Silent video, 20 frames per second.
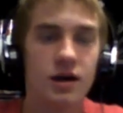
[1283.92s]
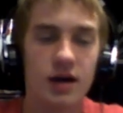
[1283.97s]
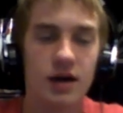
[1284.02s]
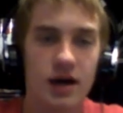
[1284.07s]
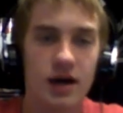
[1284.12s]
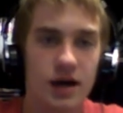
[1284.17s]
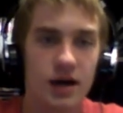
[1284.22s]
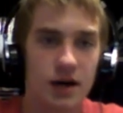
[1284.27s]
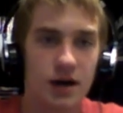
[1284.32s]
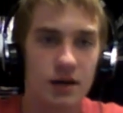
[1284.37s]

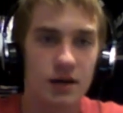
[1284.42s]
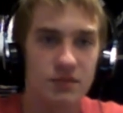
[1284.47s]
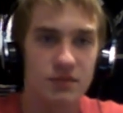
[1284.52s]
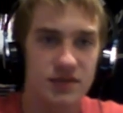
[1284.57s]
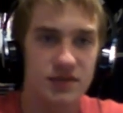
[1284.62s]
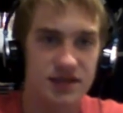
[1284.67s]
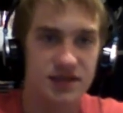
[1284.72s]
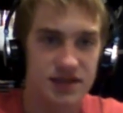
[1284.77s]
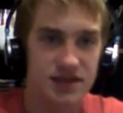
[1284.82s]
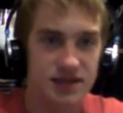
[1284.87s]
Um,
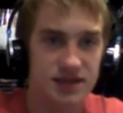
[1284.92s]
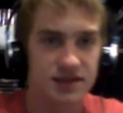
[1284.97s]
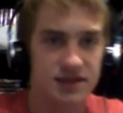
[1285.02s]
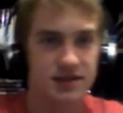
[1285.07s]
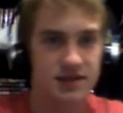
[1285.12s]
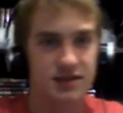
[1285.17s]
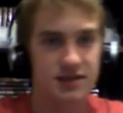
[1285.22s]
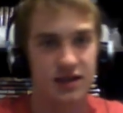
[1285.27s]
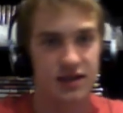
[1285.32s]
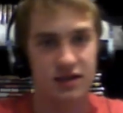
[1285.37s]

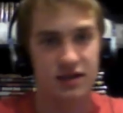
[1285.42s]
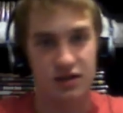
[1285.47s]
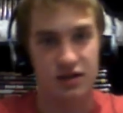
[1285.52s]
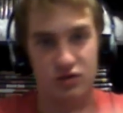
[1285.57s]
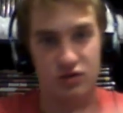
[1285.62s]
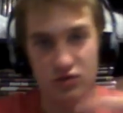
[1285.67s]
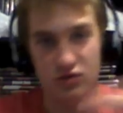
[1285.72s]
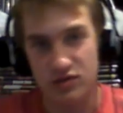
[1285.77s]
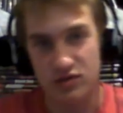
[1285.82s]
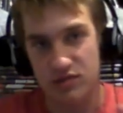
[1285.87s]
just saying like
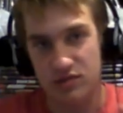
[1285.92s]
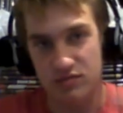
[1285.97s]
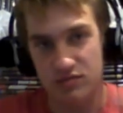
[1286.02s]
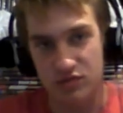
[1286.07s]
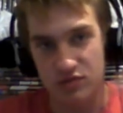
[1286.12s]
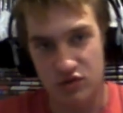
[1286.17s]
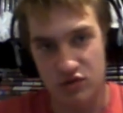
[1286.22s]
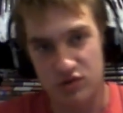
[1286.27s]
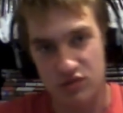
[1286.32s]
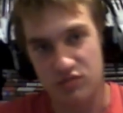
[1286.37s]
awesome,
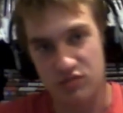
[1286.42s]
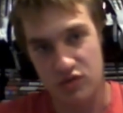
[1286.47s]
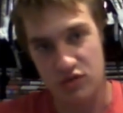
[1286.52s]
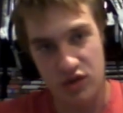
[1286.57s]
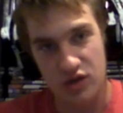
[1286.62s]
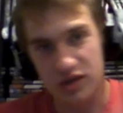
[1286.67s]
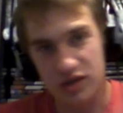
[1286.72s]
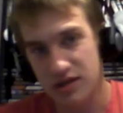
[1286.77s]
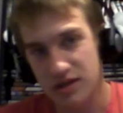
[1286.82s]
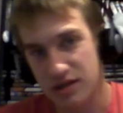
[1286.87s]
awesome
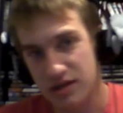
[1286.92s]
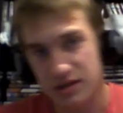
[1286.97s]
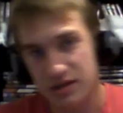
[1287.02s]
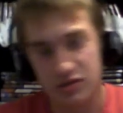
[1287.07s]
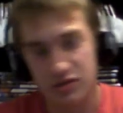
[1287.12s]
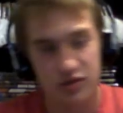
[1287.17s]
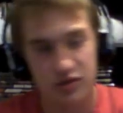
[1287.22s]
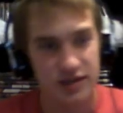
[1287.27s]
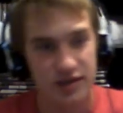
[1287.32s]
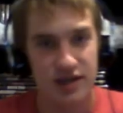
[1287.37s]
trailer,
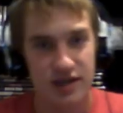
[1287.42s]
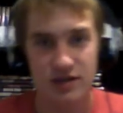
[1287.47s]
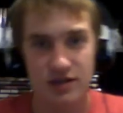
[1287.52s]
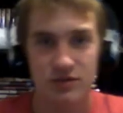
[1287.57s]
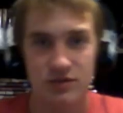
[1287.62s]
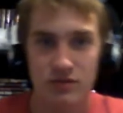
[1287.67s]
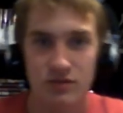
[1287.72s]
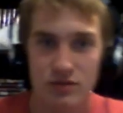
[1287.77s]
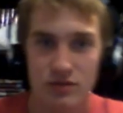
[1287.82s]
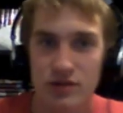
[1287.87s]

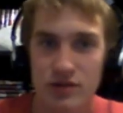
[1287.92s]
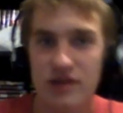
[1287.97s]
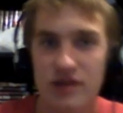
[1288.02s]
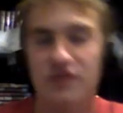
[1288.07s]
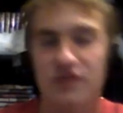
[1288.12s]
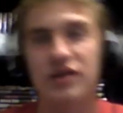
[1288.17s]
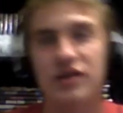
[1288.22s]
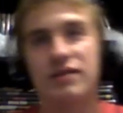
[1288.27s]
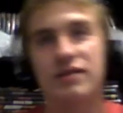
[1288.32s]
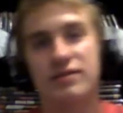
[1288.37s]
Daniel or
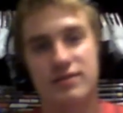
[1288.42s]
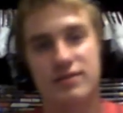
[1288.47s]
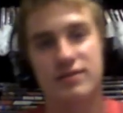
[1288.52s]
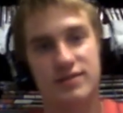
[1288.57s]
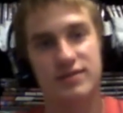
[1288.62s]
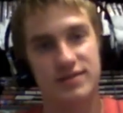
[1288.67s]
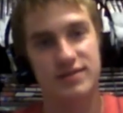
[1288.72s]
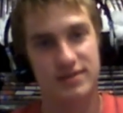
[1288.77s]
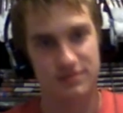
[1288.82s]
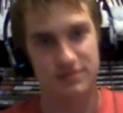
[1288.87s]
whatever,
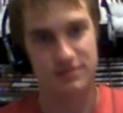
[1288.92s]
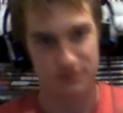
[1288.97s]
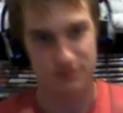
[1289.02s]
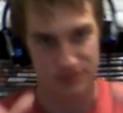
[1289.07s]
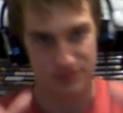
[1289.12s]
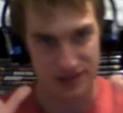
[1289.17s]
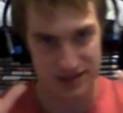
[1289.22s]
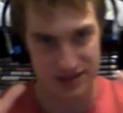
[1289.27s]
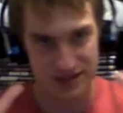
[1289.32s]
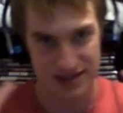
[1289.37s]
because
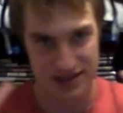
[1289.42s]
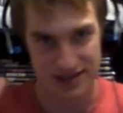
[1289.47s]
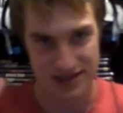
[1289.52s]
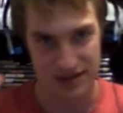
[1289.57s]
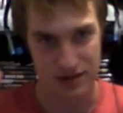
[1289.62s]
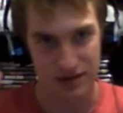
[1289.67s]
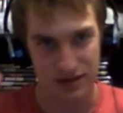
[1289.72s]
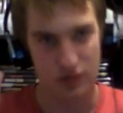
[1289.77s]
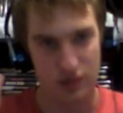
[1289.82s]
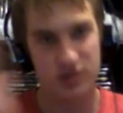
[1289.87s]
yeah, like I
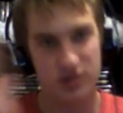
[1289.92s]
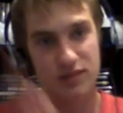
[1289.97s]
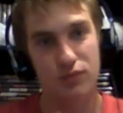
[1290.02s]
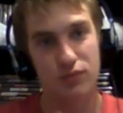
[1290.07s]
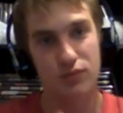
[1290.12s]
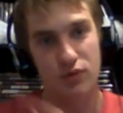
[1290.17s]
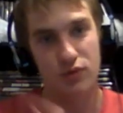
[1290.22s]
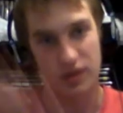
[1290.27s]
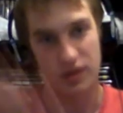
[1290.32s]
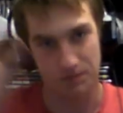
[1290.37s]
said, I want to
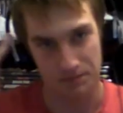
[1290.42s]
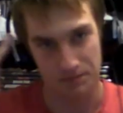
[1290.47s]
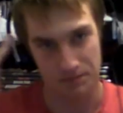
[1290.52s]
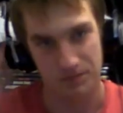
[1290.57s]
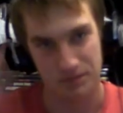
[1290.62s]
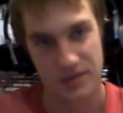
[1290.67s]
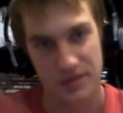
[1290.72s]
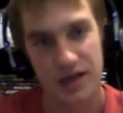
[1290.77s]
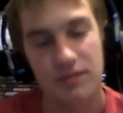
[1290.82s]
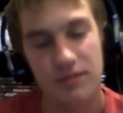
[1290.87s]
support him.
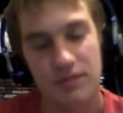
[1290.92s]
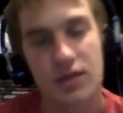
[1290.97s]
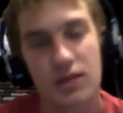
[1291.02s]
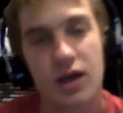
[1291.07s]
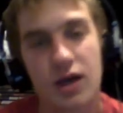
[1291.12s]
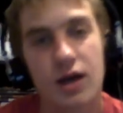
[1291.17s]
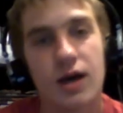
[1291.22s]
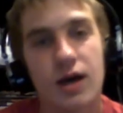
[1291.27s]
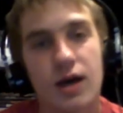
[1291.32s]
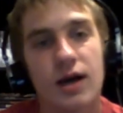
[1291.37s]
Yeah.
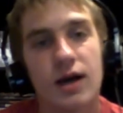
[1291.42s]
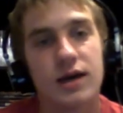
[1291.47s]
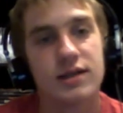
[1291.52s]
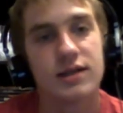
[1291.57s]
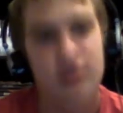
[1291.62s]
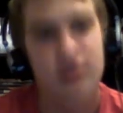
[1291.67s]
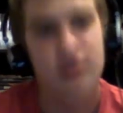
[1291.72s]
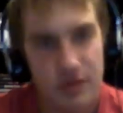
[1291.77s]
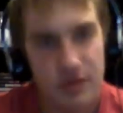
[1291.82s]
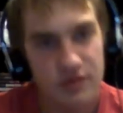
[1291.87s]

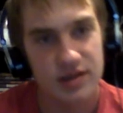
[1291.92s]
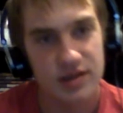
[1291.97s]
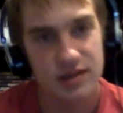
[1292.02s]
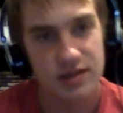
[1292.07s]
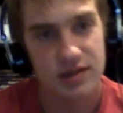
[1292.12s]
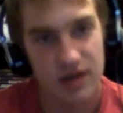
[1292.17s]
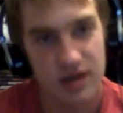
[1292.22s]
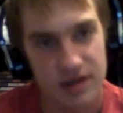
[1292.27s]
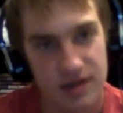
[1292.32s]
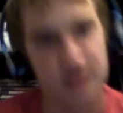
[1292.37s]
So anyways,
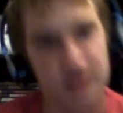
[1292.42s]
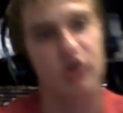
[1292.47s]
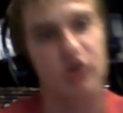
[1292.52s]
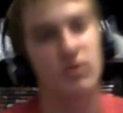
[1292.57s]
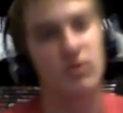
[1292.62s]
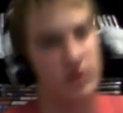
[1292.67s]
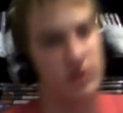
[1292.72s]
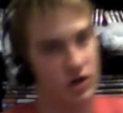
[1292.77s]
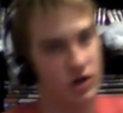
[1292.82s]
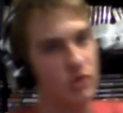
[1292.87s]
guys, I
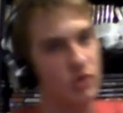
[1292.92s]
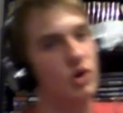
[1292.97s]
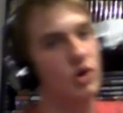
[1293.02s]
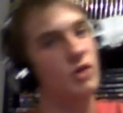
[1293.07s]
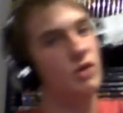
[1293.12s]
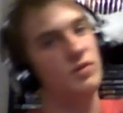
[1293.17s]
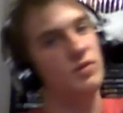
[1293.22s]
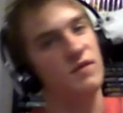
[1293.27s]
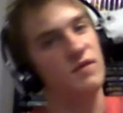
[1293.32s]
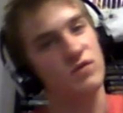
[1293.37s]
hope, I
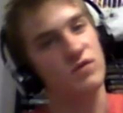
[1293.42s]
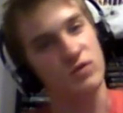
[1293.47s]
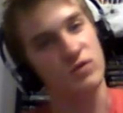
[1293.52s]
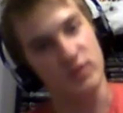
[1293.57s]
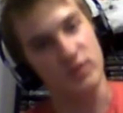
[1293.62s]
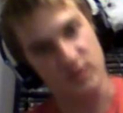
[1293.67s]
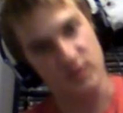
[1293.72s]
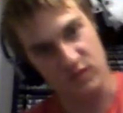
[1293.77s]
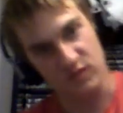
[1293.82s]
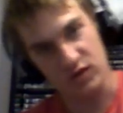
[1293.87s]
hope you have a good
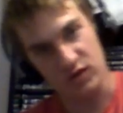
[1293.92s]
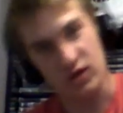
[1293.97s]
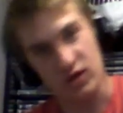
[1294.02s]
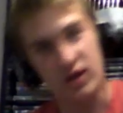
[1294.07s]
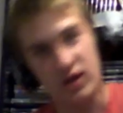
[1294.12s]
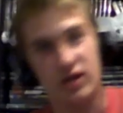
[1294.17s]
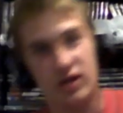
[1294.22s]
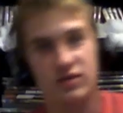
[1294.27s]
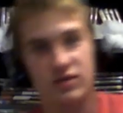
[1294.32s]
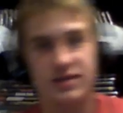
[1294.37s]
rest of your night,
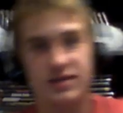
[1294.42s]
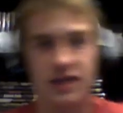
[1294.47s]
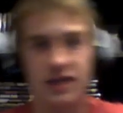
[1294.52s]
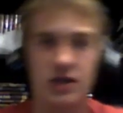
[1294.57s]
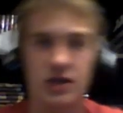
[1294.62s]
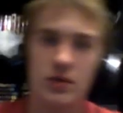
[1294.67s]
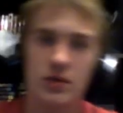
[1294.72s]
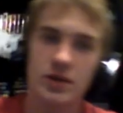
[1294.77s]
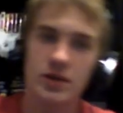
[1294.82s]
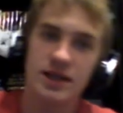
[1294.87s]
and I'll see
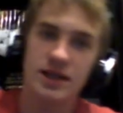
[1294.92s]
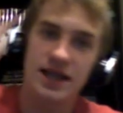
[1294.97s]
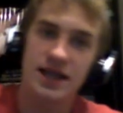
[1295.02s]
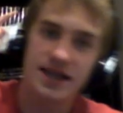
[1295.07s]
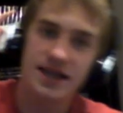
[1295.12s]
you in the